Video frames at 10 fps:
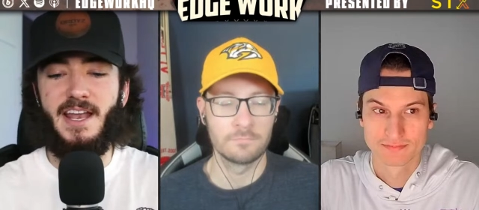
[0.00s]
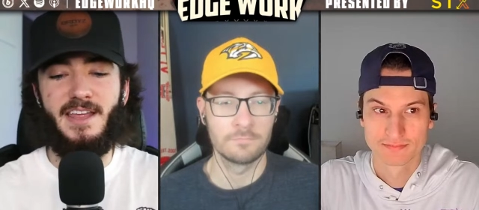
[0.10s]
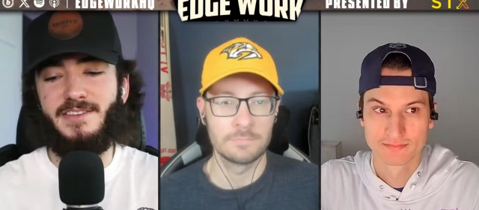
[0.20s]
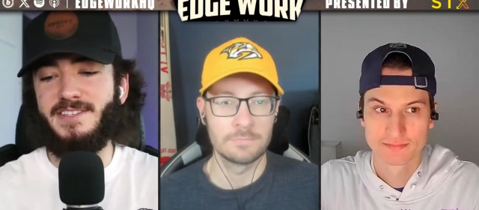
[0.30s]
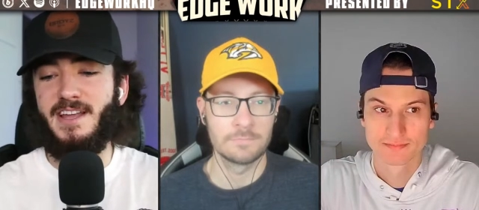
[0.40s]
Speaker 1: it.
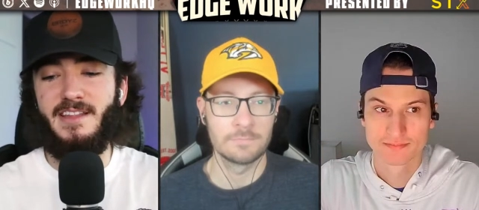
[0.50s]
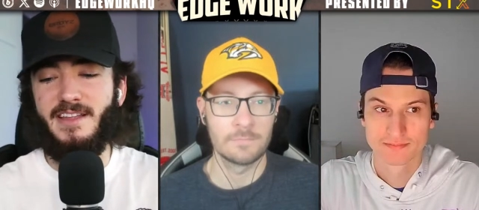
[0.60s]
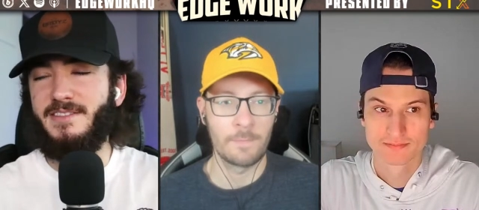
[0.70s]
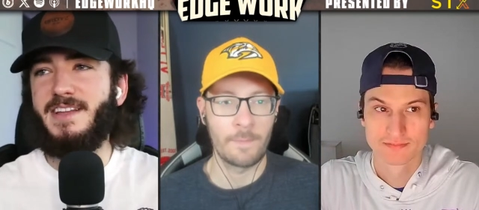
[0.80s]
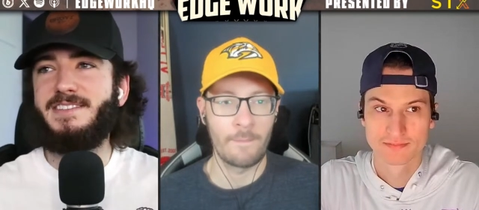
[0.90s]
You said
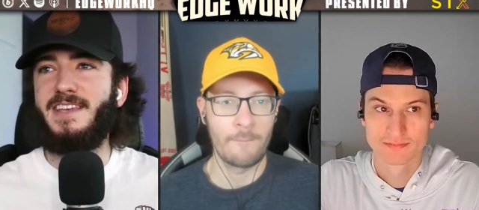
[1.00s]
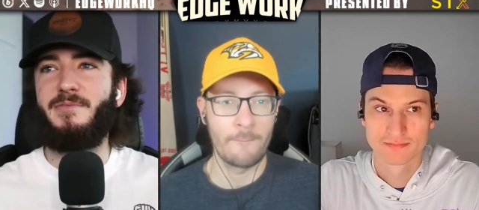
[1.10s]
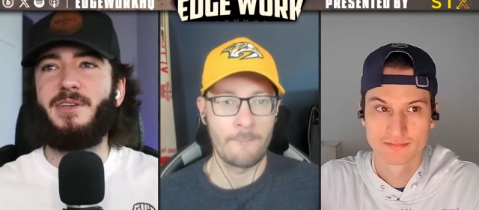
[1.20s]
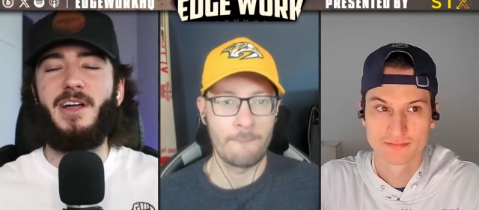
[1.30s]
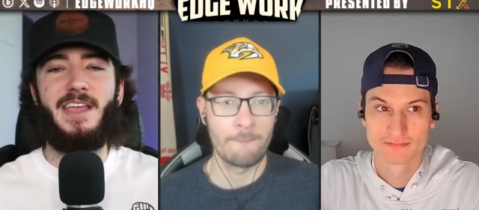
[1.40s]
that that's it.
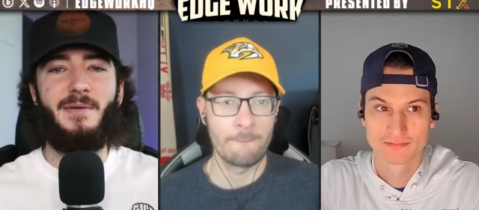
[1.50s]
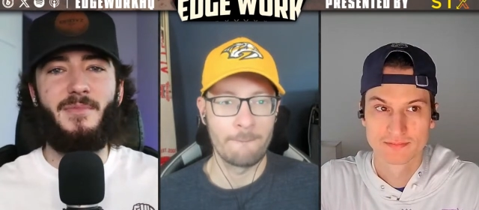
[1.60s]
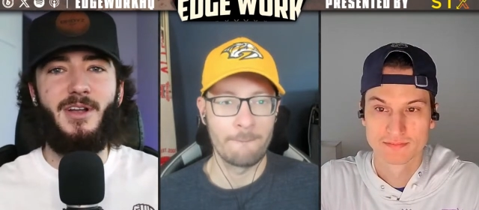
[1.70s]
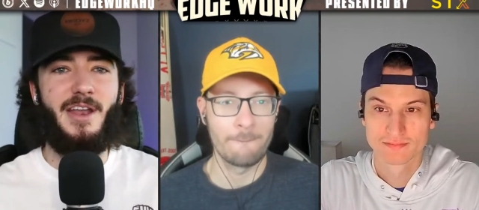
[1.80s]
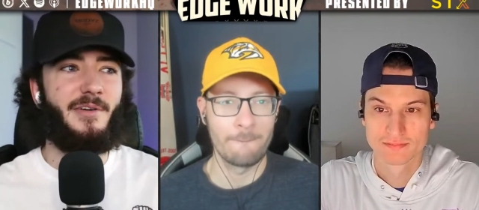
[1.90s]
We got to get
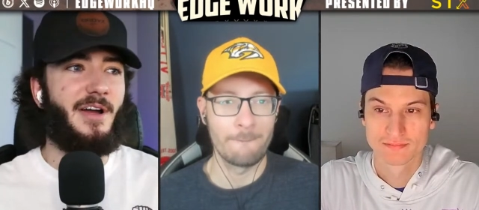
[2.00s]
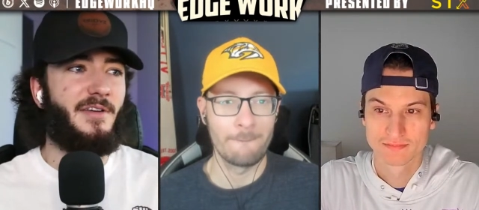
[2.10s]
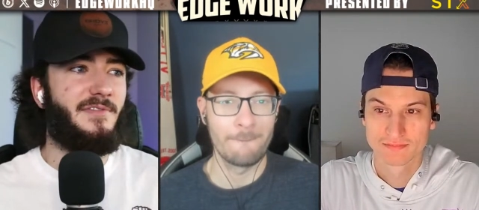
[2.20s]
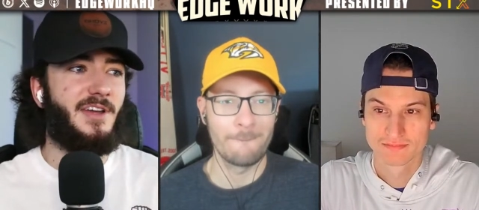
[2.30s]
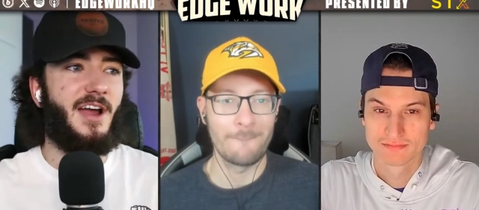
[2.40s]
Moretto out
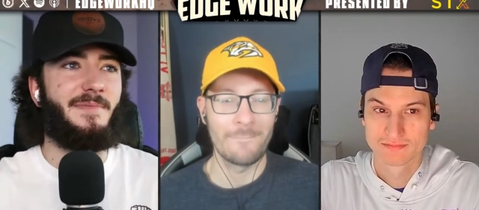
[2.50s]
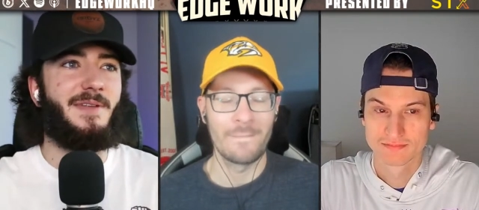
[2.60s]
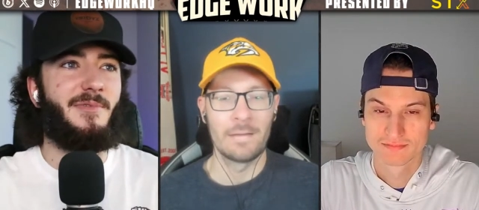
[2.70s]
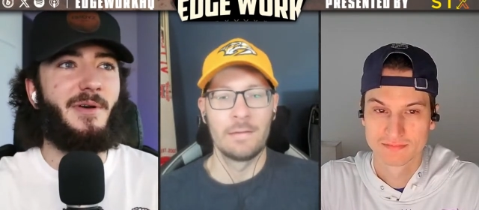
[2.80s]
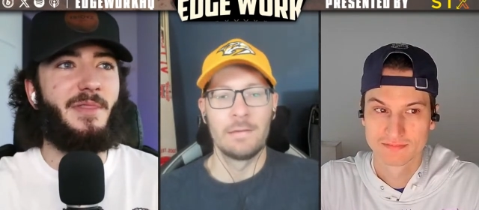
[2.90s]
of here. I
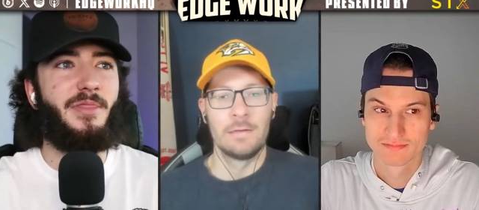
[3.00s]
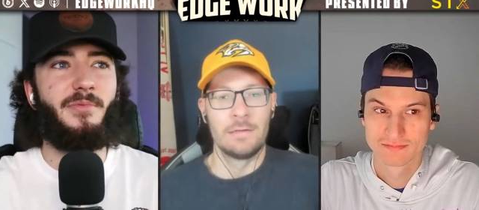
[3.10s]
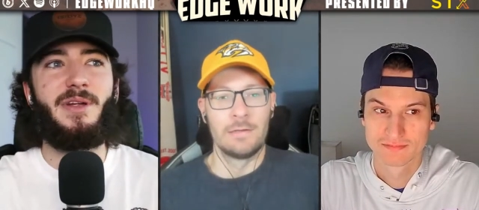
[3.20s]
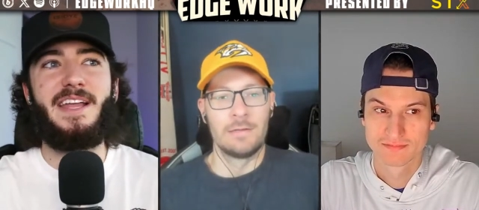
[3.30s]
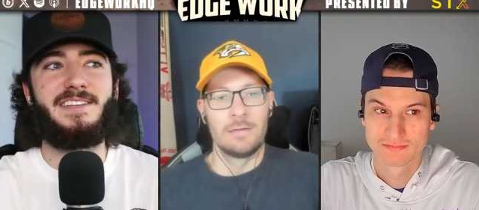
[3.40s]
mean, we went
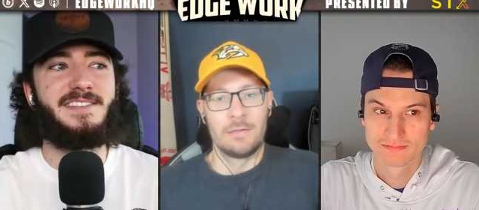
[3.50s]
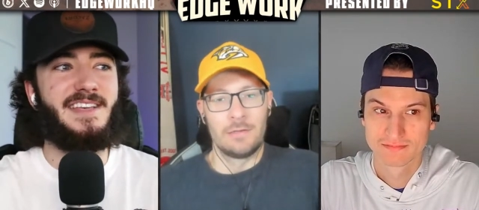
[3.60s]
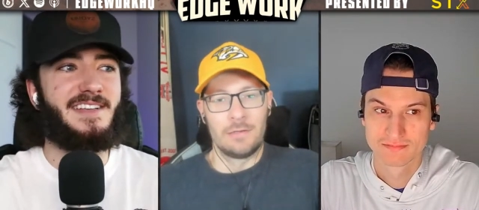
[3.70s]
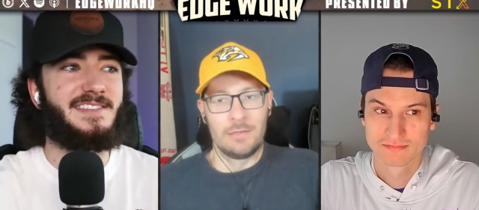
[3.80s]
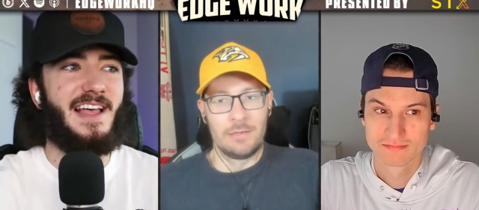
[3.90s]
three and
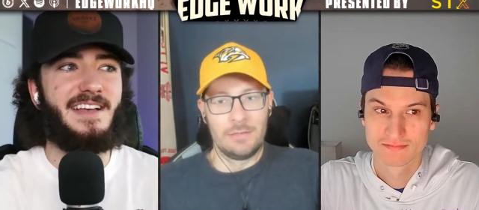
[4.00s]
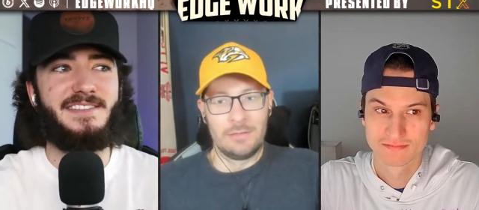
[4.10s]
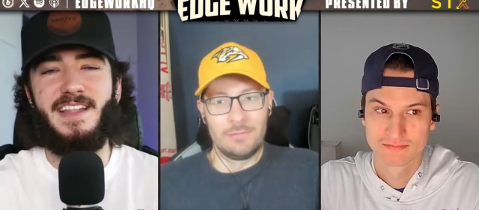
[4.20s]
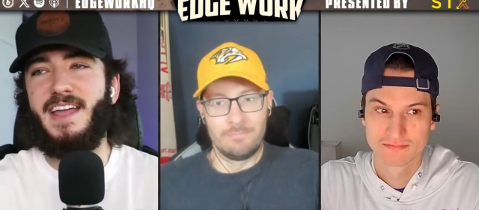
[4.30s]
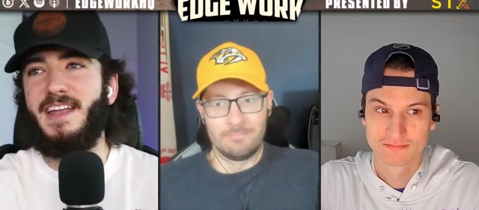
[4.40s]
six
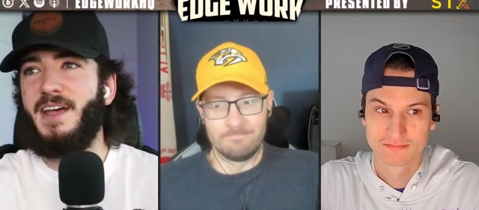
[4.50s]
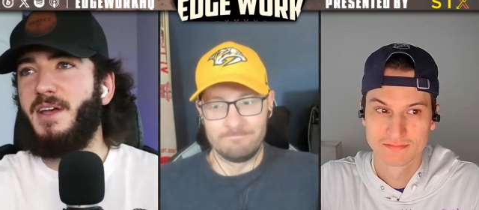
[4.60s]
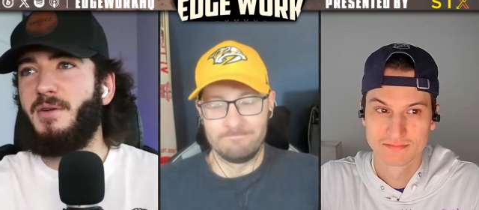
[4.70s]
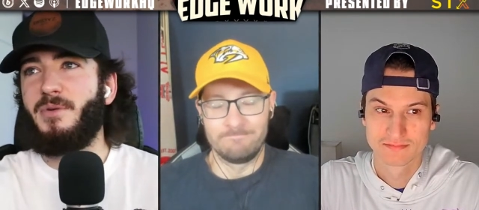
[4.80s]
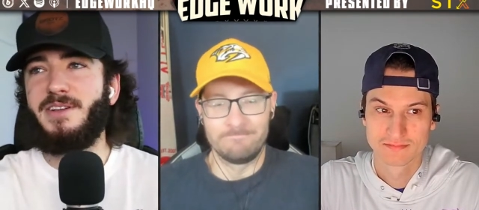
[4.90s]
last night,
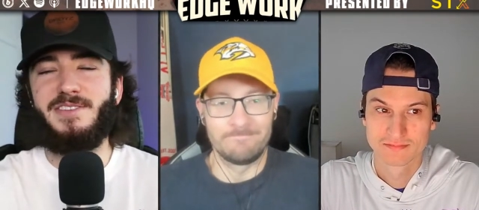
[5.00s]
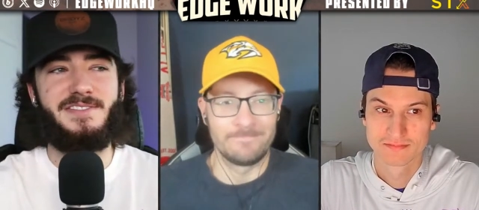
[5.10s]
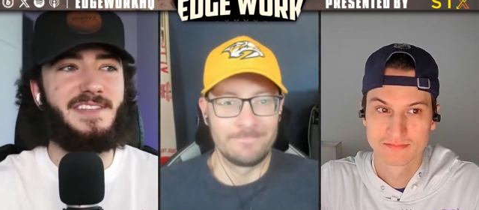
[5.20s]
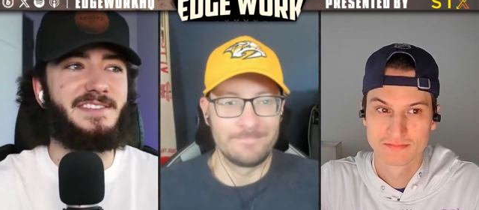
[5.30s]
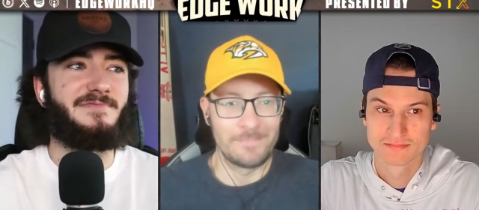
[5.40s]
brings our
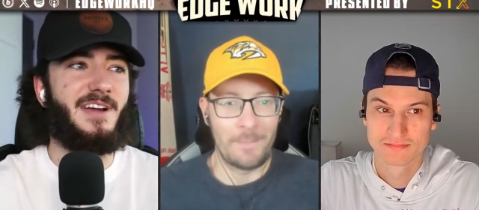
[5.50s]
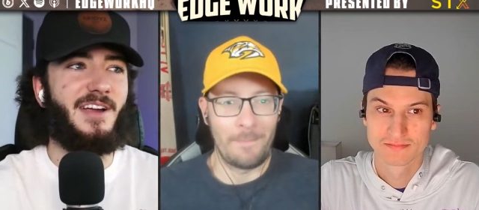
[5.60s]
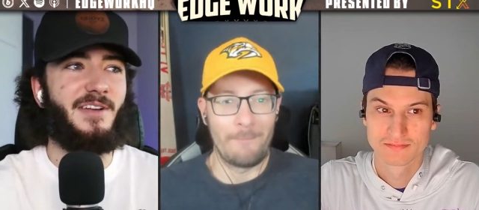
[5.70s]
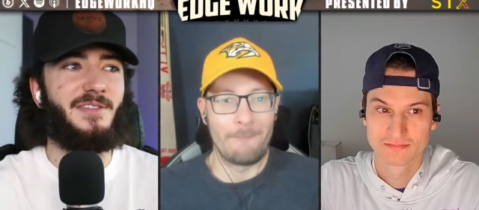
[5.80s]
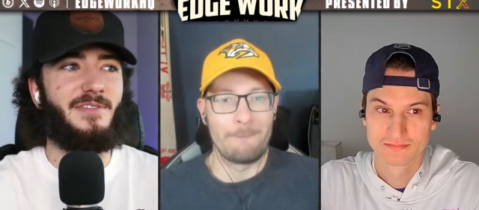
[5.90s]
season
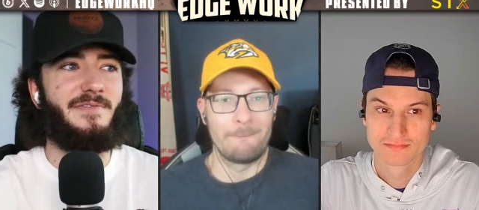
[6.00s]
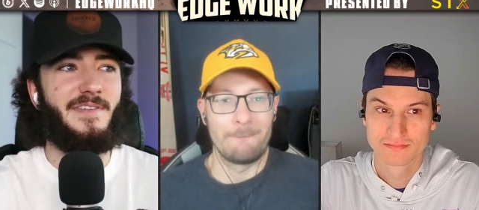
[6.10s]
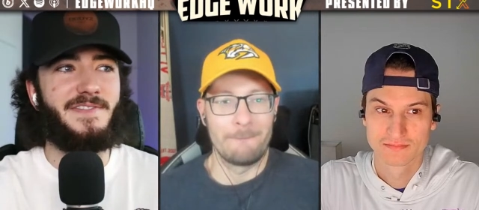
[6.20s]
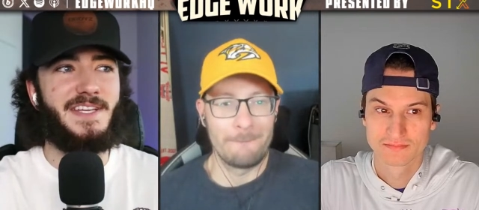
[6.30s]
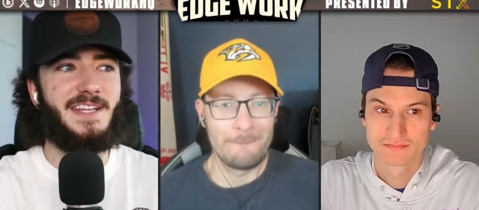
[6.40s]
record to
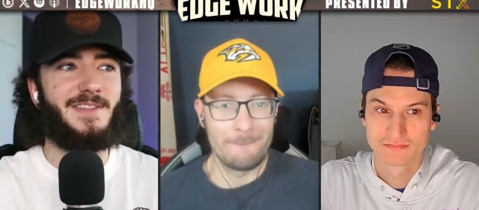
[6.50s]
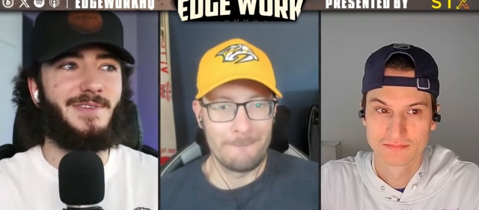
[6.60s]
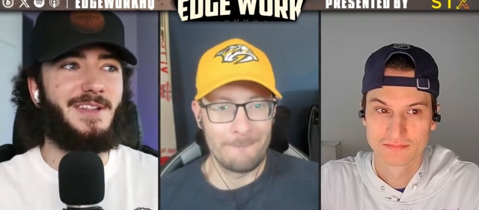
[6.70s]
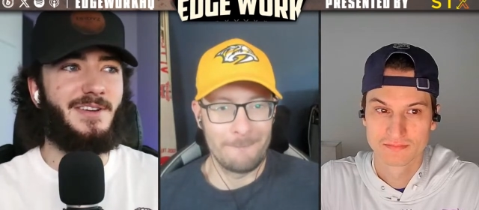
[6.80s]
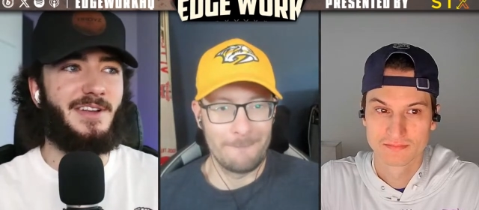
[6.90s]
315,
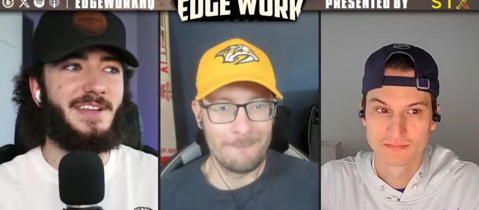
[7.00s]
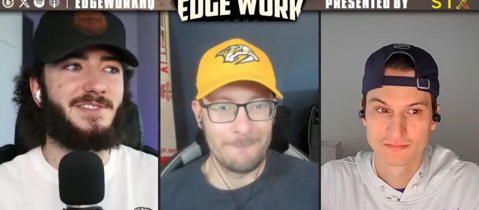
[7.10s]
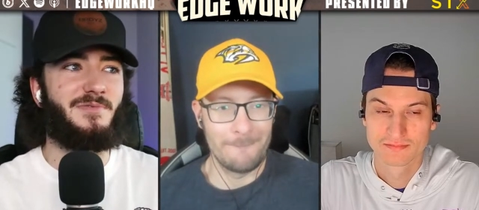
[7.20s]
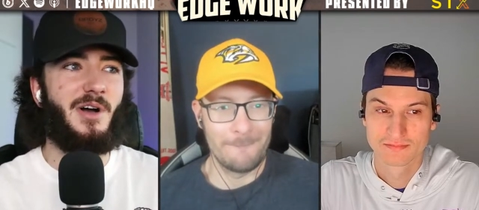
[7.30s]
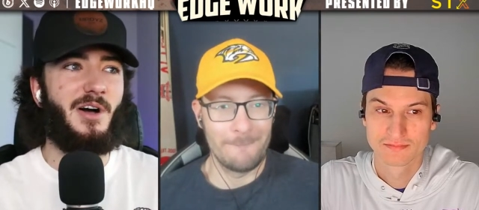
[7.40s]
330, and
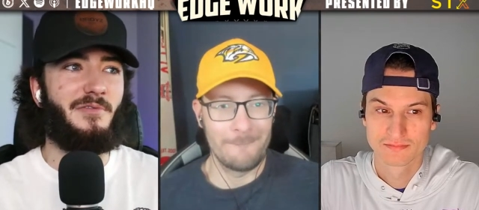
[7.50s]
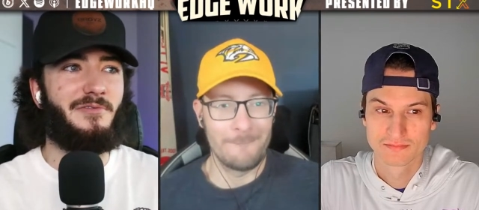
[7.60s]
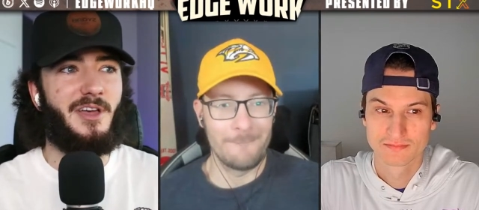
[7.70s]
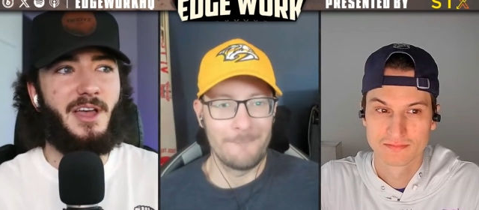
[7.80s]
12.